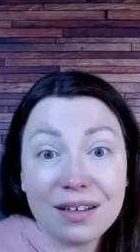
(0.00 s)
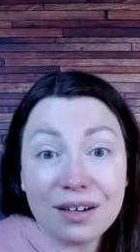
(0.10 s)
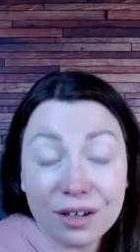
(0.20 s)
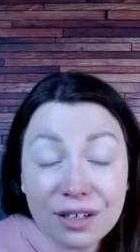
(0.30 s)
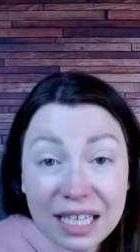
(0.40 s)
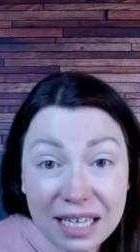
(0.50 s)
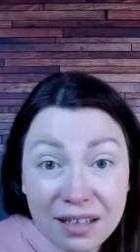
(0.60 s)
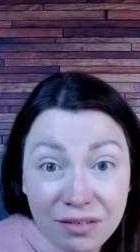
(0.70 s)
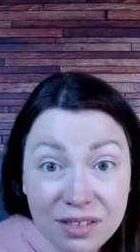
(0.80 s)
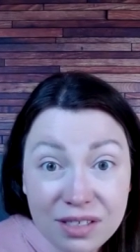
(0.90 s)
her
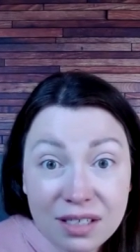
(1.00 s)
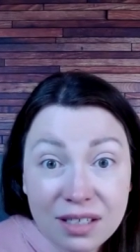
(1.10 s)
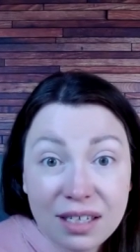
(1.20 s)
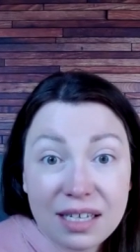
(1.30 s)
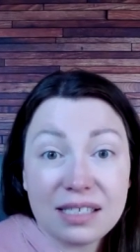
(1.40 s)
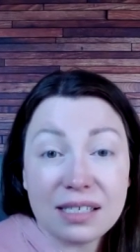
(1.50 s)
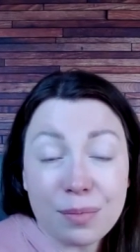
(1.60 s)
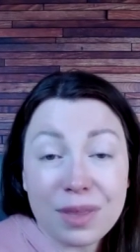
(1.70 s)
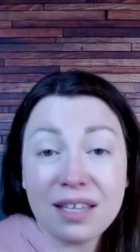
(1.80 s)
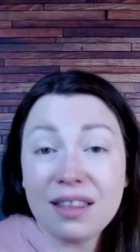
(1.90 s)
gift is
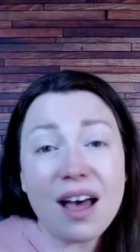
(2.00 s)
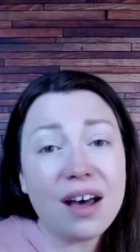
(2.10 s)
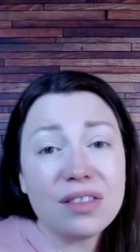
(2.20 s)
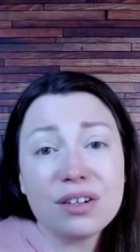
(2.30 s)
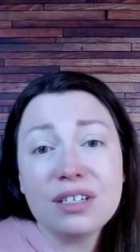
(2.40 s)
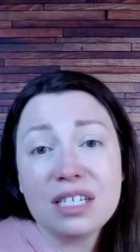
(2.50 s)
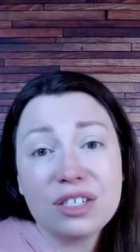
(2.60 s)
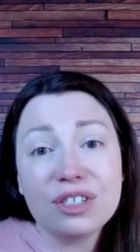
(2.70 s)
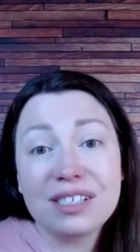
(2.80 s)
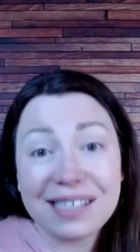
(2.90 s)
something that other
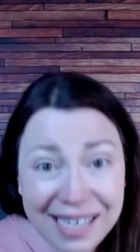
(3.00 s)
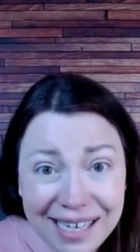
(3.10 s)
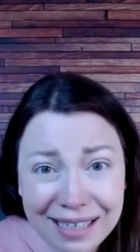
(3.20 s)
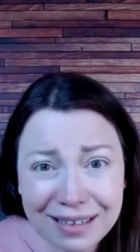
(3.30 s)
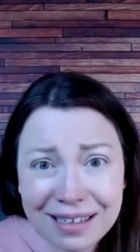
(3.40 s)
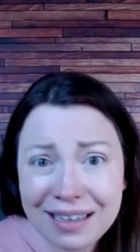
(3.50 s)
teachers need.